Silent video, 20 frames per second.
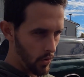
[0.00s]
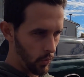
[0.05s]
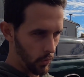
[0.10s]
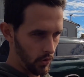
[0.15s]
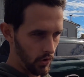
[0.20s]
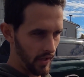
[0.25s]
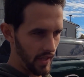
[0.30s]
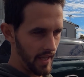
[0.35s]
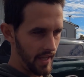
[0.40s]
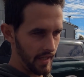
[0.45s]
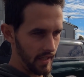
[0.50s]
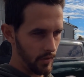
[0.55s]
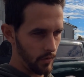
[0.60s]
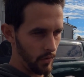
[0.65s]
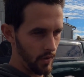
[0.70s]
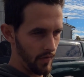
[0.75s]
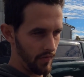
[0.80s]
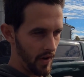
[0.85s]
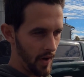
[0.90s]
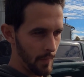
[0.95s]
where like
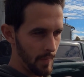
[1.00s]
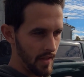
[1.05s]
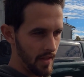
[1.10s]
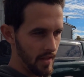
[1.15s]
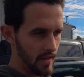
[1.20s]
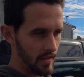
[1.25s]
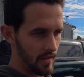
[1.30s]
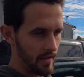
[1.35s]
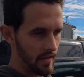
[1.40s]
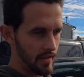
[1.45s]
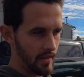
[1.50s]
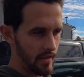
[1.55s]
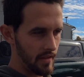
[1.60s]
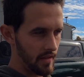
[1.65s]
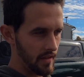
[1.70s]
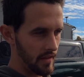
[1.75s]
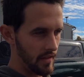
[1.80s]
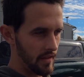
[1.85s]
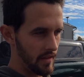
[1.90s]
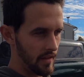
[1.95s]
if I'm in,
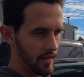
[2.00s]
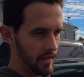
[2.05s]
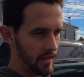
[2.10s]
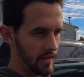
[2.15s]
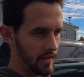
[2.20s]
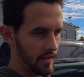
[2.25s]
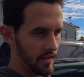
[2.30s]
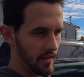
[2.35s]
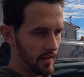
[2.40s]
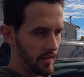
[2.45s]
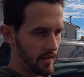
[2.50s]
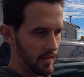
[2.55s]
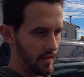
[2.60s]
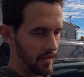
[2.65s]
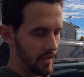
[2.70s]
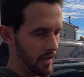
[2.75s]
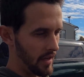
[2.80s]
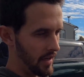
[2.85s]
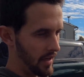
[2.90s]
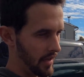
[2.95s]

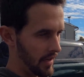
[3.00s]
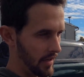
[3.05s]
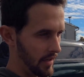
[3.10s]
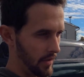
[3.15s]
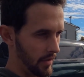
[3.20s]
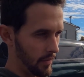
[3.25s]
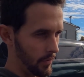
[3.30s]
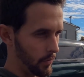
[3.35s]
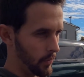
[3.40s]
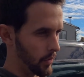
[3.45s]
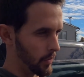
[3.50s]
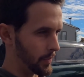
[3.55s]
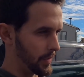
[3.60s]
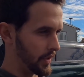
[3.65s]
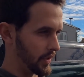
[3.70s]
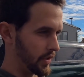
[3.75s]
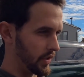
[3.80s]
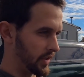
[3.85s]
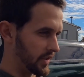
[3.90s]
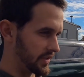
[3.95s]
what would be
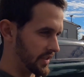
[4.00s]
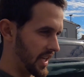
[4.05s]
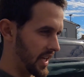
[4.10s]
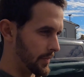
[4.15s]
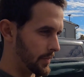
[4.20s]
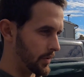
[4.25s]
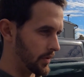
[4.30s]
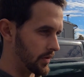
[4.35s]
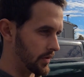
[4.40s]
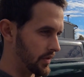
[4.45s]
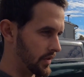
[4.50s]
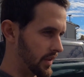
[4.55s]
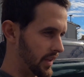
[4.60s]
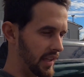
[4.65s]
a good example?